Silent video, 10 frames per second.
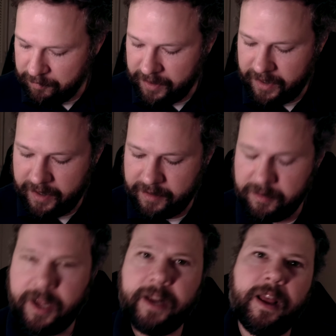but I
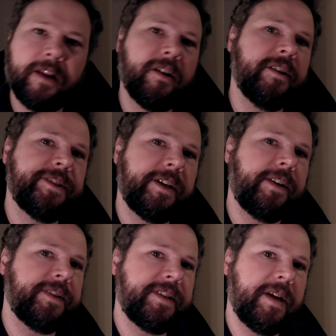acknowledging
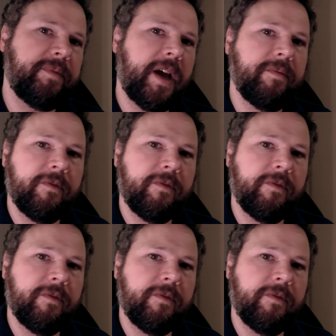at the same time,